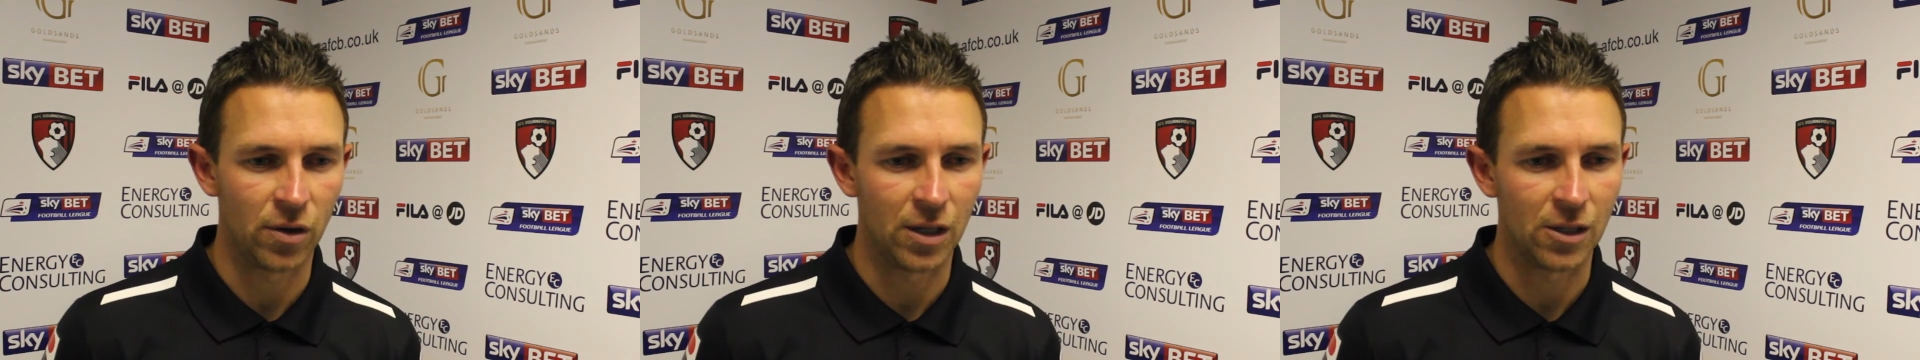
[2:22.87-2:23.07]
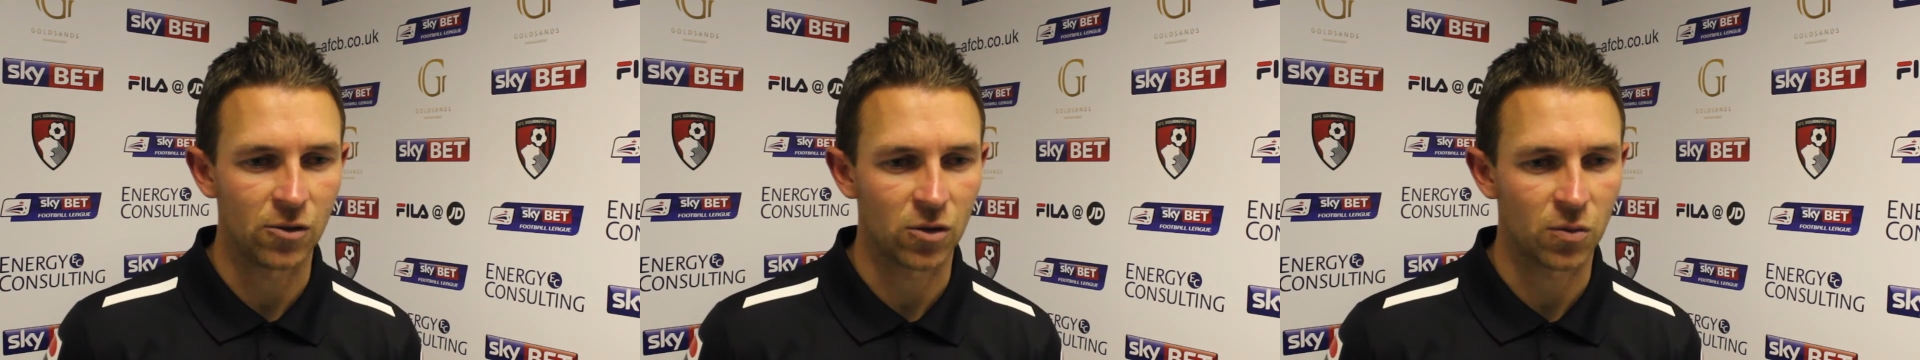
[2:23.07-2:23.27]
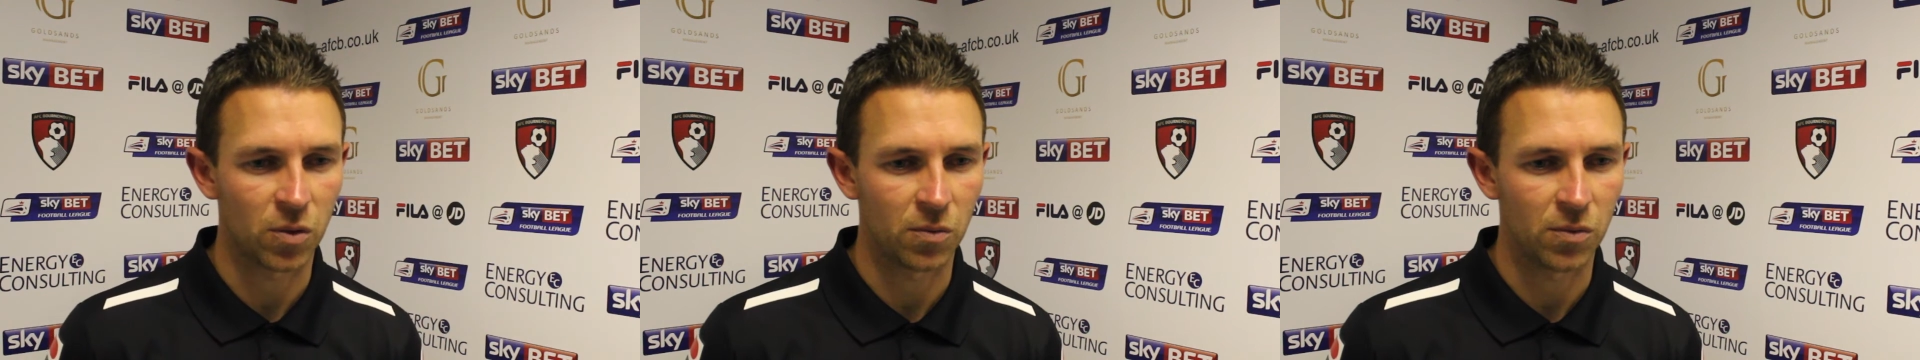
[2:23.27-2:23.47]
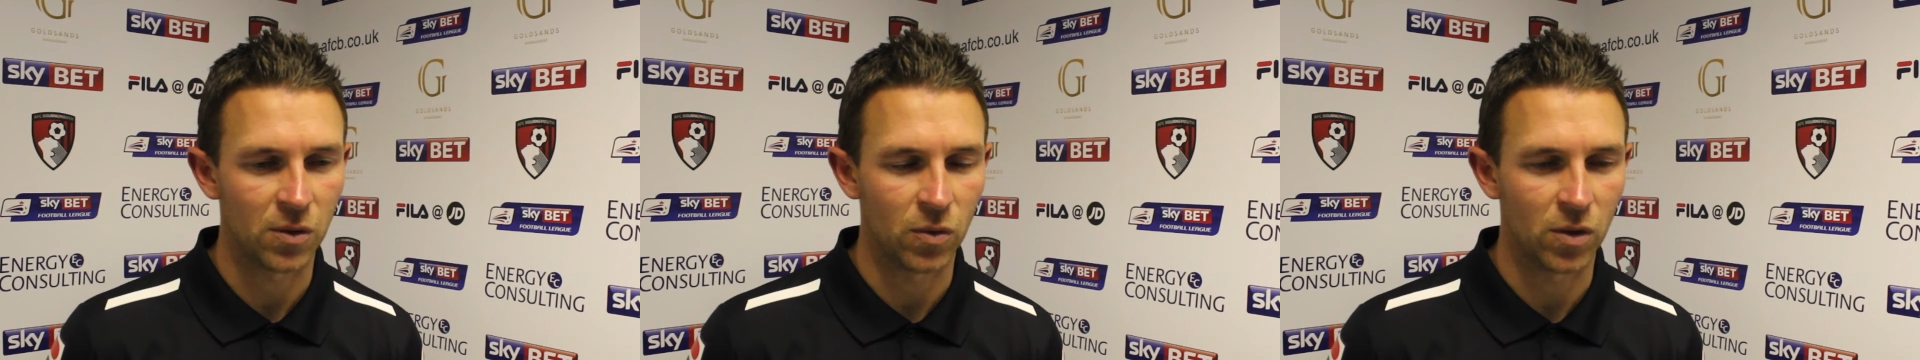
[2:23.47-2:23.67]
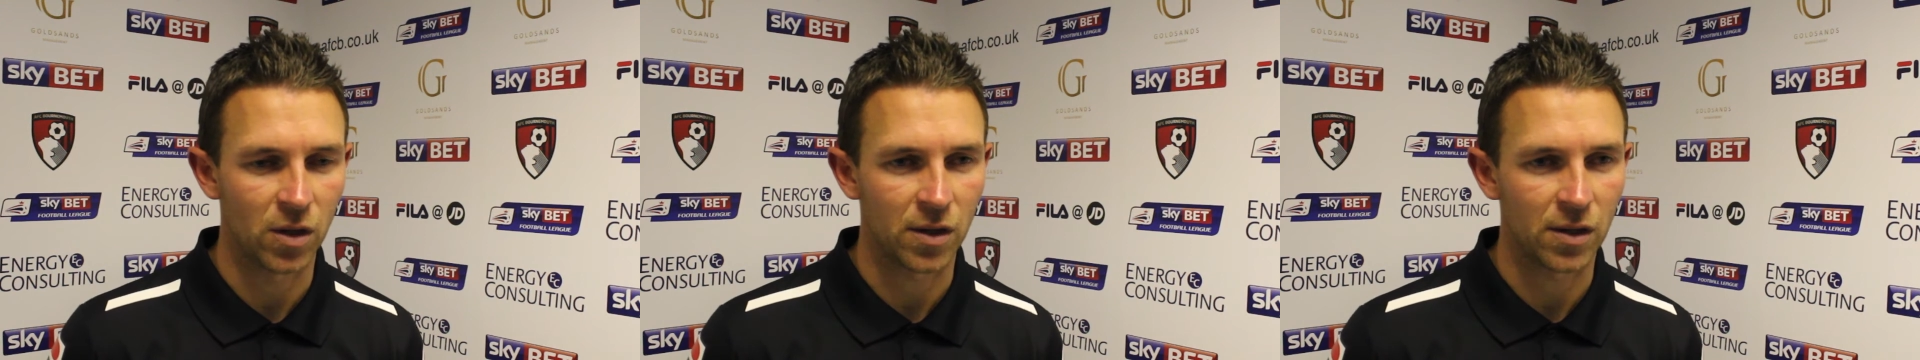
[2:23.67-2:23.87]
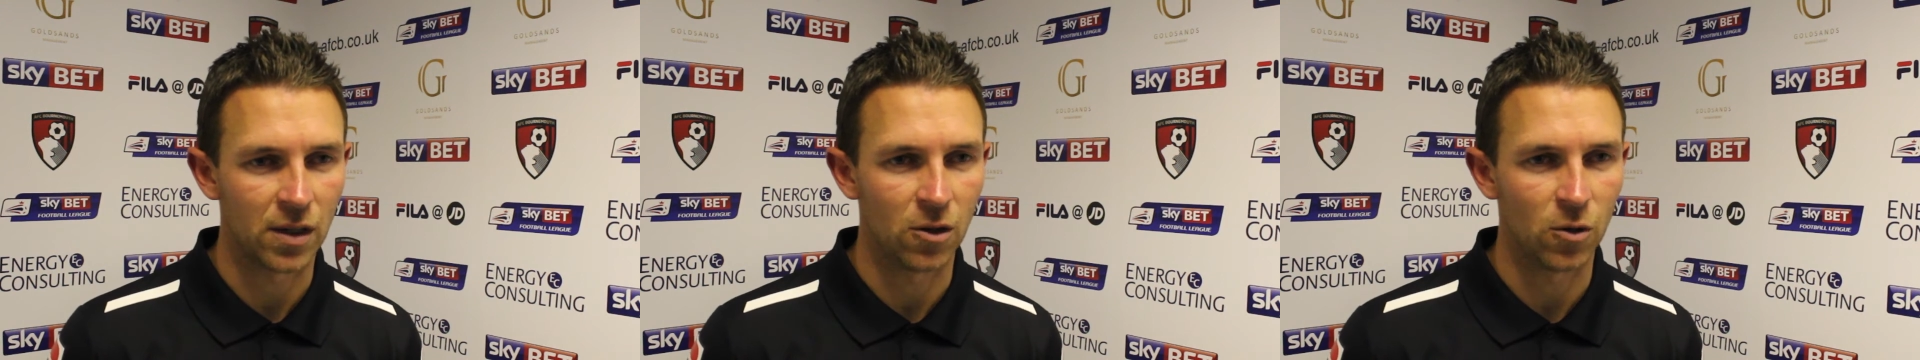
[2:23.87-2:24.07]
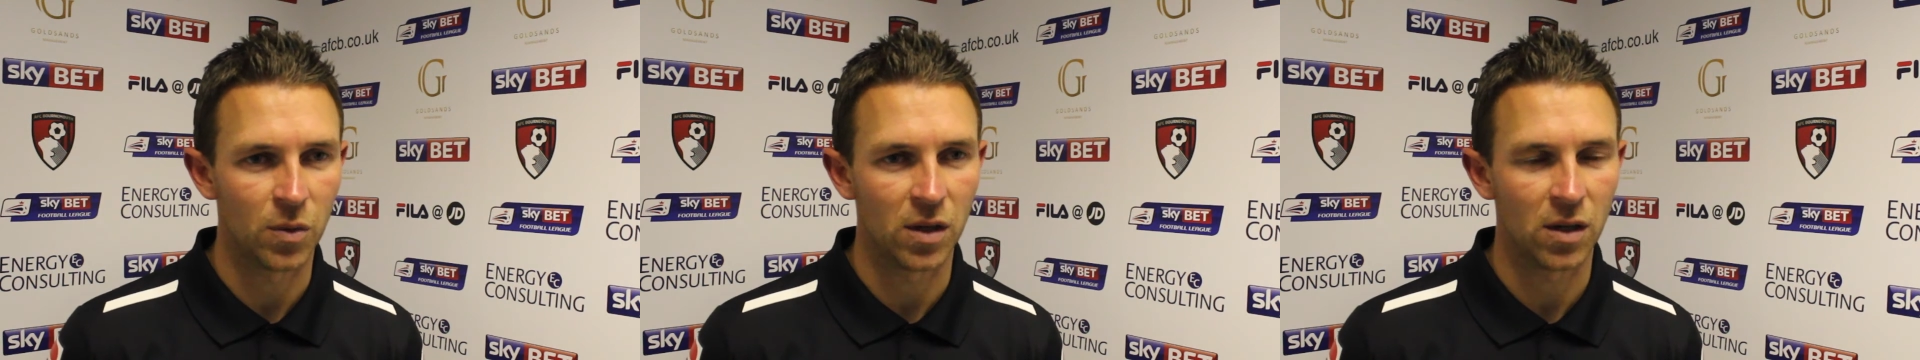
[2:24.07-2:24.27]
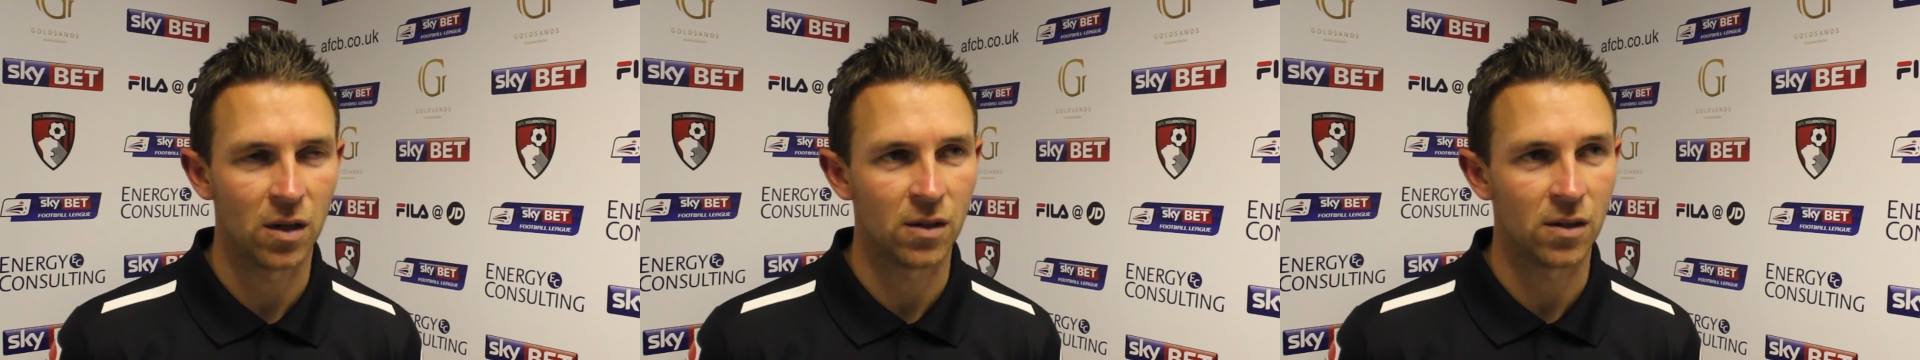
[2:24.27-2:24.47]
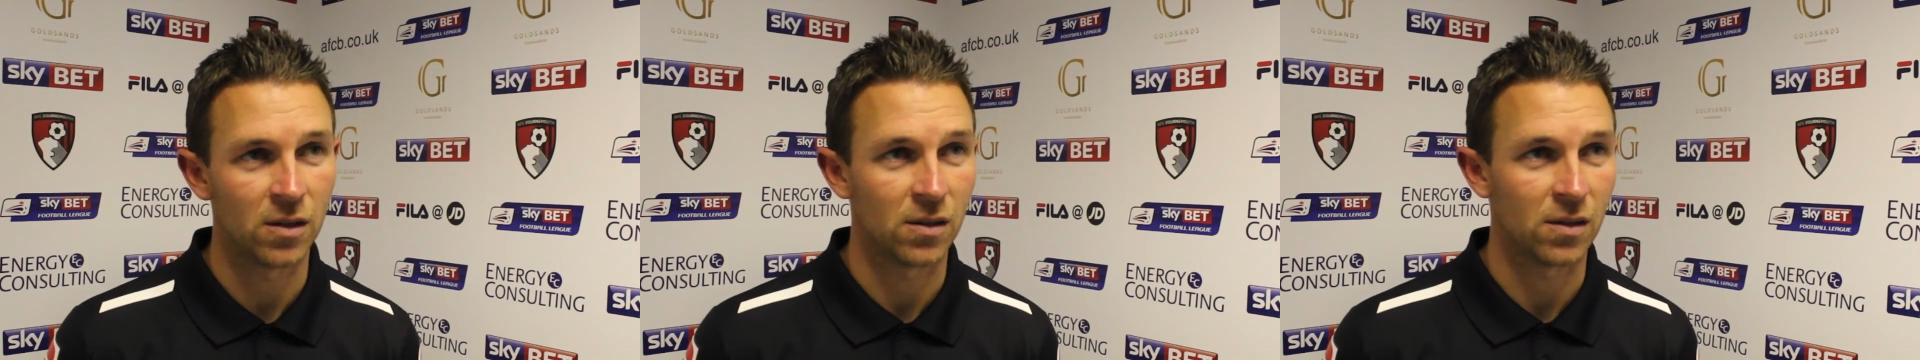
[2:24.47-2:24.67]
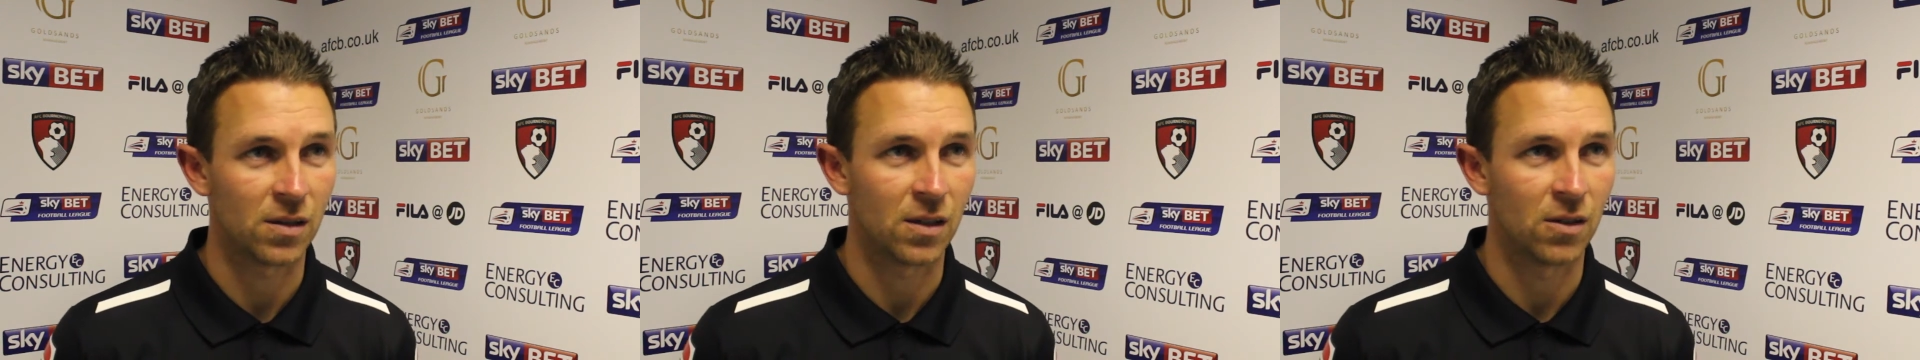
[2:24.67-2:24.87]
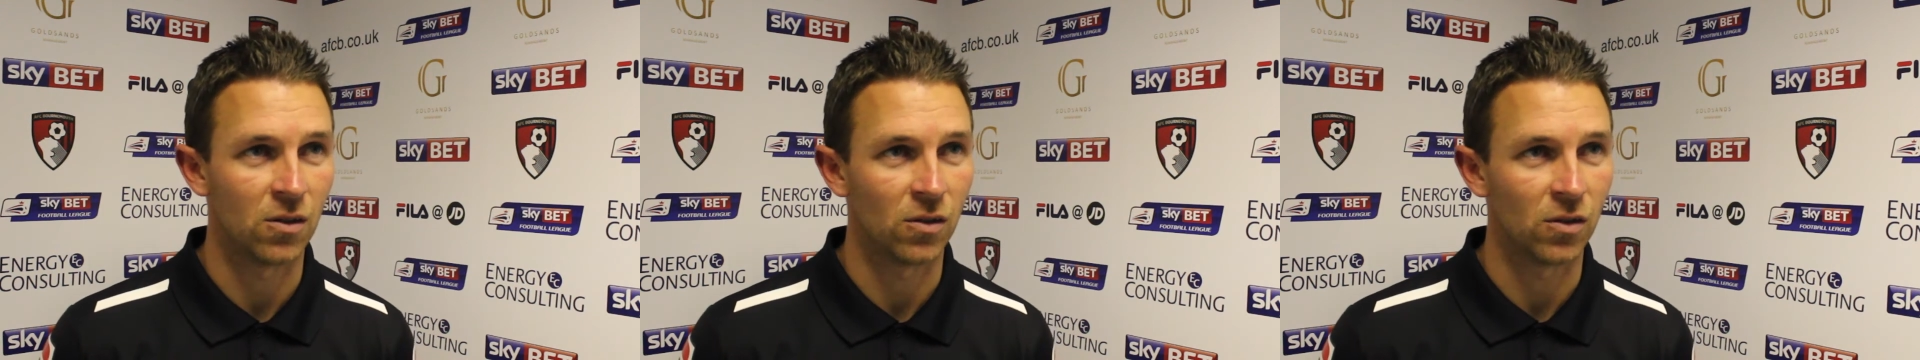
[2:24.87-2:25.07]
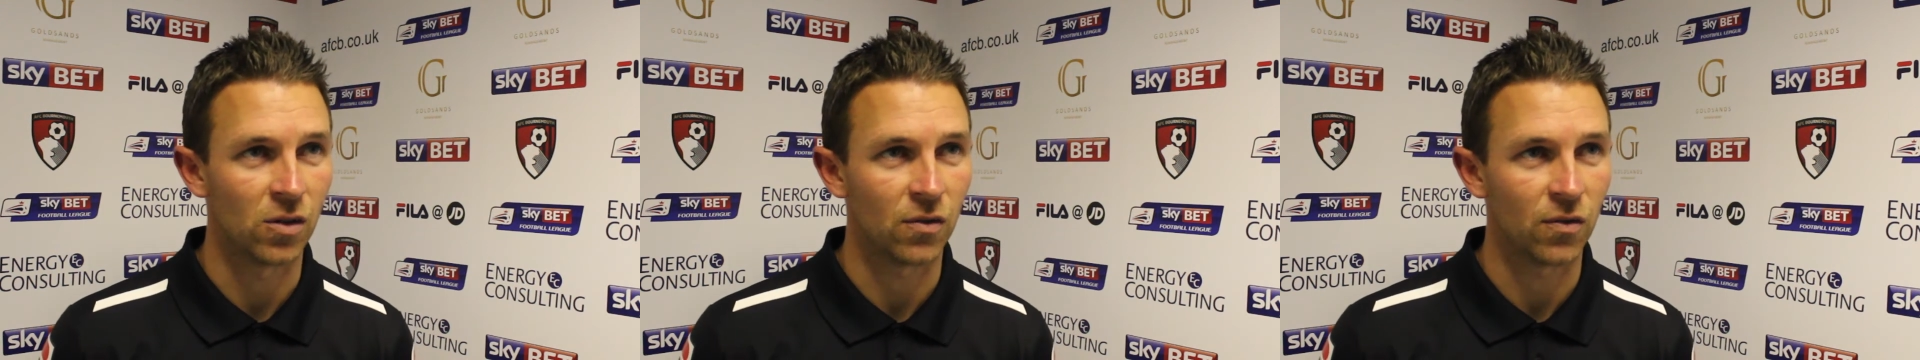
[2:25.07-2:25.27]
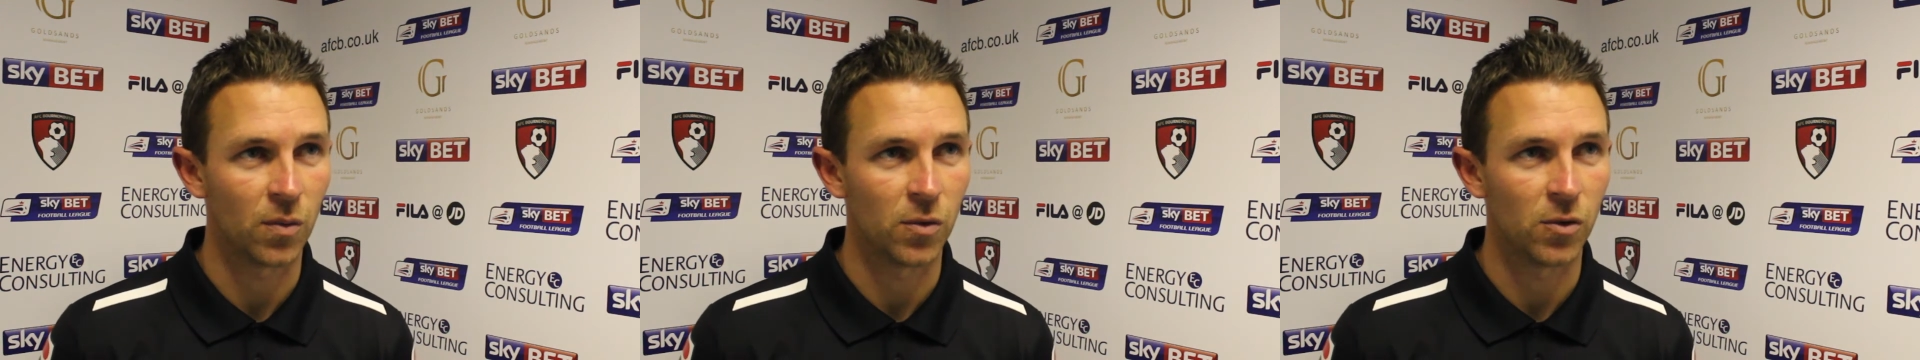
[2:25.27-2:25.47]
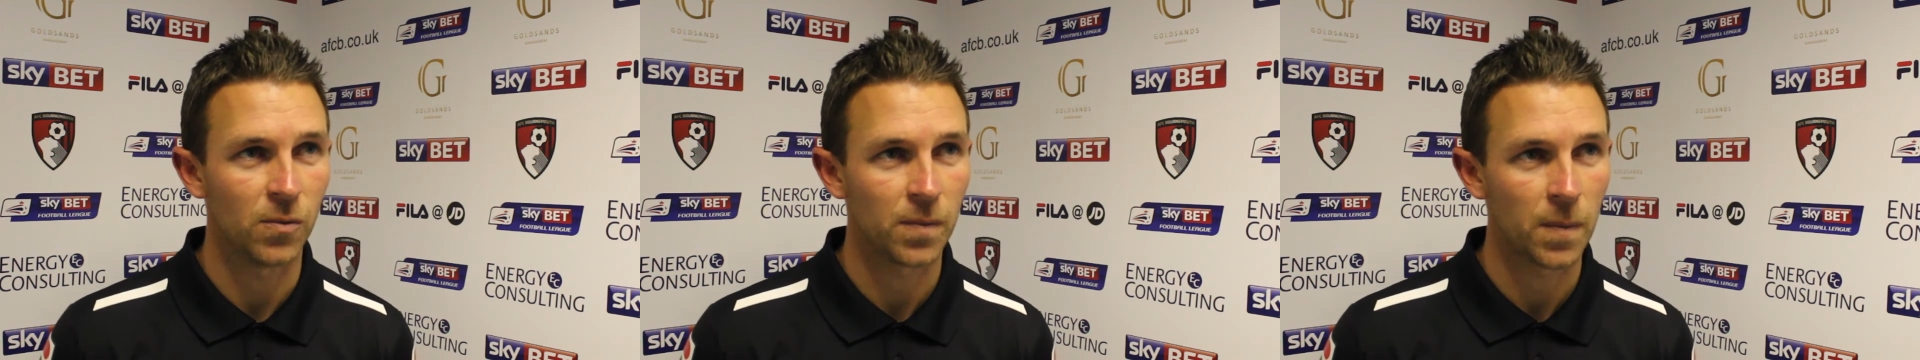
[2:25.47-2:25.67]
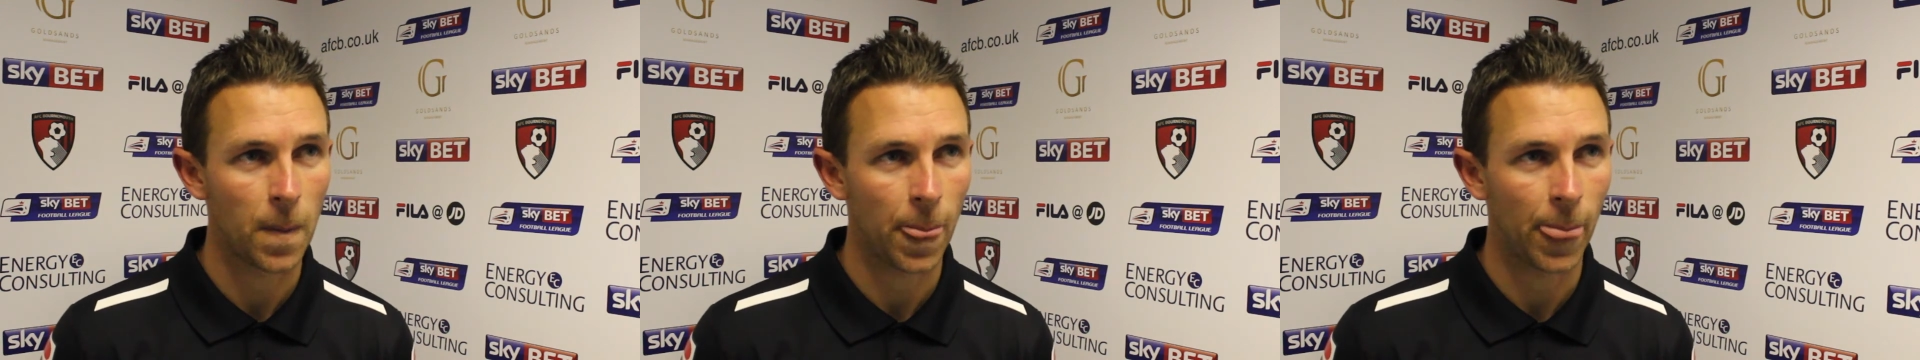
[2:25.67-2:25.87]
that is just probably working a little bit harder, as I said, on and off the ball.